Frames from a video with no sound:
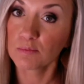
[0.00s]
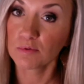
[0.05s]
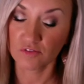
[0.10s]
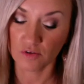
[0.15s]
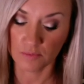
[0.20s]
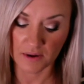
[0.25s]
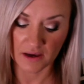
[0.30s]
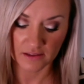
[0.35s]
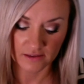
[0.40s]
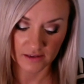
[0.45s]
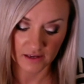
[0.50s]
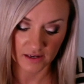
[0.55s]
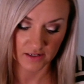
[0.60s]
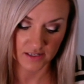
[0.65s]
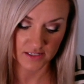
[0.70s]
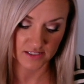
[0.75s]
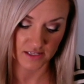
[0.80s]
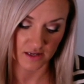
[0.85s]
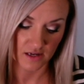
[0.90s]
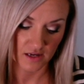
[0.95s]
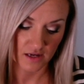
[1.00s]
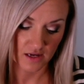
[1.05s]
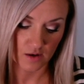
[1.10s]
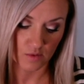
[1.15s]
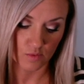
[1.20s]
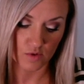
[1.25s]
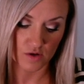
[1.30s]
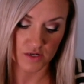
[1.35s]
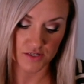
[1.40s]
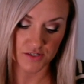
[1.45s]
of a polygon is it?
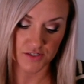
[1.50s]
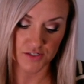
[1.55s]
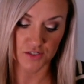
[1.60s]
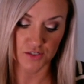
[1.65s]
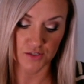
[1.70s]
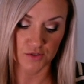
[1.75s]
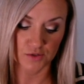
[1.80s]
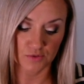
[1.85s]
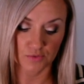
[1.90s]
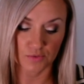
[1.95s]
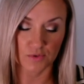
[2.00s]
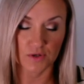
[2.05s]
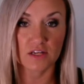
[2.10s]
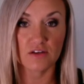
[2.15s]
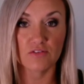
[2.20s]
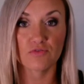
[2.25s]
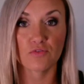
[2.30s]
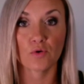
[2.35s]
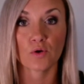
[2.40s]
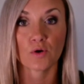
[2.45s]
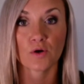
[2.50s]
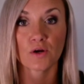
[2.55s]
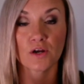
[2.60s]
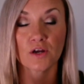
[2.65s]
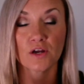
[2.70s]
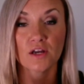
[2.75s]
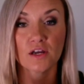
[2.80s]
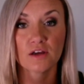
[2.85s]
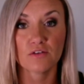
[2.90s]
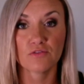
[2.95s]
1, 2, 3, 4,
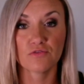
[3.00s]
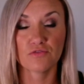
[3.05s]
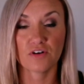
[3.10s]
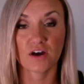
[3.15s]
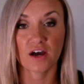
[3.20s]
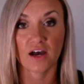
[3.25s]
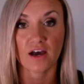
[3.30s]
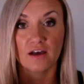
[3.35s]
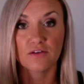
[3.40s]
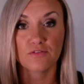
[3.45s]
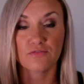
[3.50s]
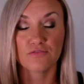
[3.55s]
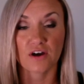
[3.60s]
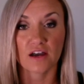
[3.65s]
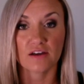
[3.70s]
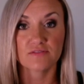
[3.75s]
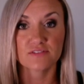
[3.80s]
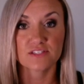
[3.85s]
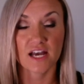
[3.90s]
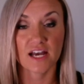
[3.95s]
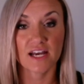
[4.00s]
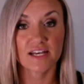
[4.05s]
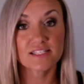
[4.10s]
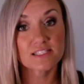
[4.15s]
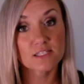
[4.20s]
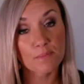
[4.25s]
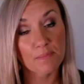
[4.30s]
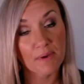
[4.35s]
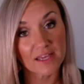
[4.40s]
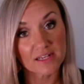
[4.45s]
5. 5 sides,
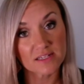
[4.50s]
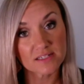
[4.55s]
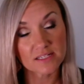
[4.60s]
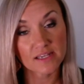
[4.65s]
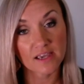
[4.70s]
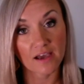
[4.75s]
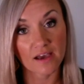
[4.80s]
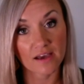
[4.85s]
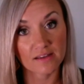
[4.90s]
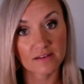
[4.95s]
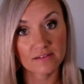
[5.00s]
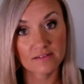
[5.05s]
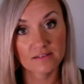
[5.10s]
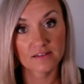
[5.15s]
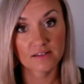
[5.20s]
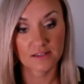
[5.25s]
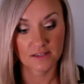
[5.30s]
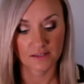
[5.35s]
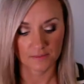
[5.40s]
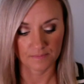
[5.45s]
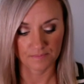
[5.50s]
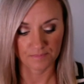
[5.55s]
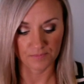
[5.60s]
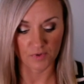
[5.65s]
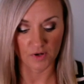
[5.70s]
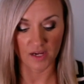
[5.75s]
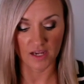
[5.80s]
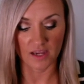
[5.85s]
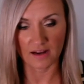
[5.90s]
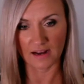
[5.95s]
the pentagon,
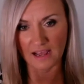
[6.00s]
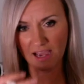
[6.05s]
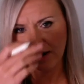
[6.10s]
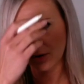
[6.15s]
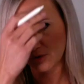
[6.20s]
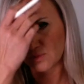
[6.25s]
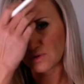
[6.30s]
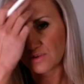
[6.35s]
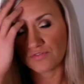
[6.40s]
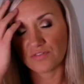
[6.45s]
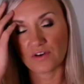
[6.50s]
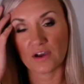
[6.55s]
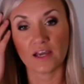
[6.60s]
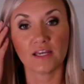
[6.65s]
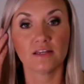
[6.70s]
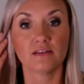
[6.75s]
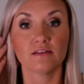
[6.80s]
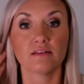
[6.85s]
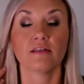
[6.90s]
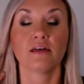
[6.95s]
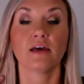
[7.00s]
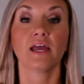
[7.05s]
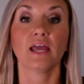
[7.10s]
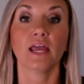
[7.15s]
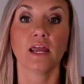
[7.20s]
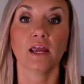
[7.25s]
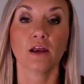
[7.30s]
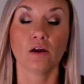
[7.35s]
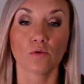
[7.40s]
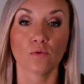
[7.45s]
right? And how do we find the
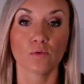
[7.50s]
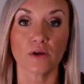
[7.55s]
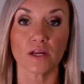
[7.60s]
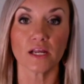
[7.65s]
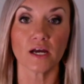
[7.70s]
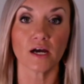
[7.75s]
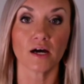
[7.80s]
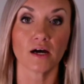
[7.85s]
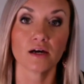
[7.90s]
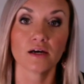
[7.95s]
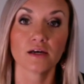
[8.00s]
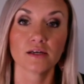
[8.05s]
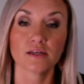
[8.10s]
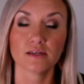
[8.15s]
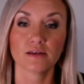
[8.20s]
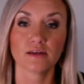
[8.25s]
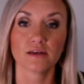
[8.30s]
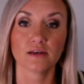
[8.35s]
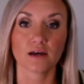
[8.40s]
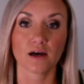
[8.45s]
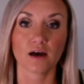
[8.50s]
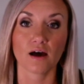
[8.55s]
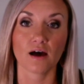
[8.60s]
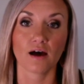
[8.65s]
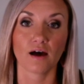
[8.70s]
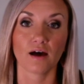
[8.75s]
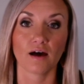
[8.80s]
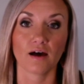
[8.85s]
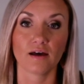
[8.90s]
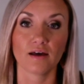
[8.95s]
area
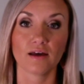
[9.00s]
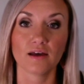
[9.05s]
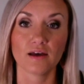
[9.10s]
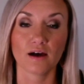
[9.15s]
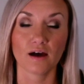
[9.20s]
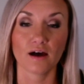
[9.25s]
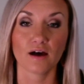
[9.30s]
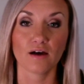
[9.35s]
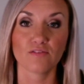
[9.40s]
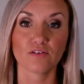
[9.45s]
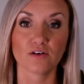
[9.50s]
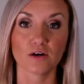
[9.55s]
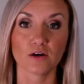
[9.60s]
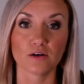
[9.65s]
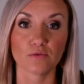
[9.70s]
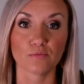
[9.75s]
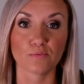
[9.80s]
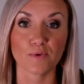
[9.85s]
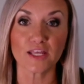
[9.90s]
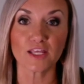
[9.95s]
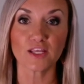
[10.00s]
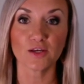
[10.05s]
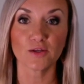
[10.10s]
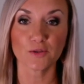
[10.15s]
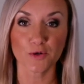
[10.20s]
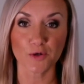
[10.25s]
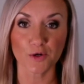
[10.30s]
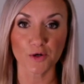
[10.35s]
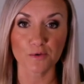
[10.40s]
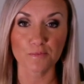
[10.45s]
of a
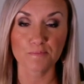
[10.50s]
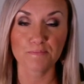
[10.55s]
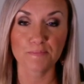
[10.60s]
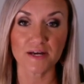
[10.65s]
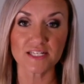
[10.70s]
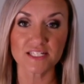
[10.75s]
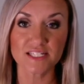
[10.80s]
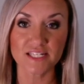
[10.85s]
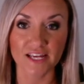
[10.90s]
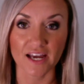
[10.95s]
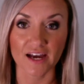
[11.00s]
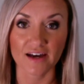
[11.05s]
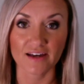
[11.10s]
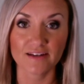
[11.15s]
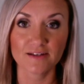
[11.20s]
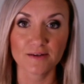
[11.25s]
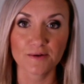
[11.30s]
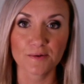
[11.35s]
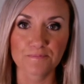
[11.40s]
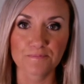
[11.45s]
regular pentagon?